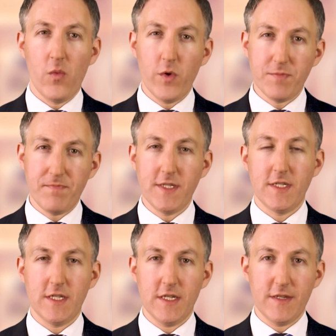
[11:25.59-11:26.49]
which
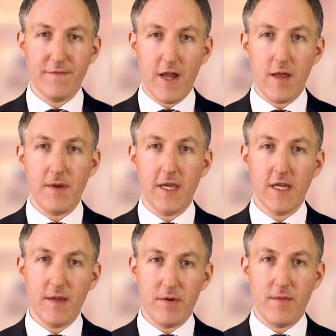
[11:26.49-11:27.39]
businesses developing
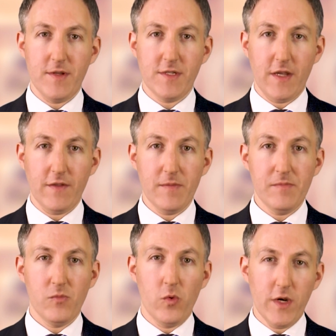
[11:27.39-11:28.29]
and implementing them
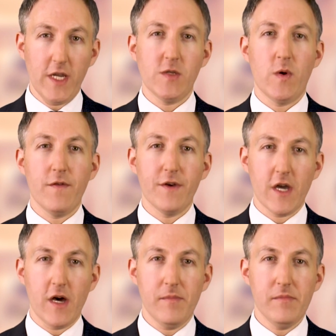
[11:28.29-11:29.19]
will need to
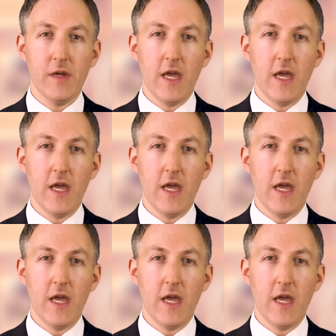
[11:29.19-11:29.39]
overcome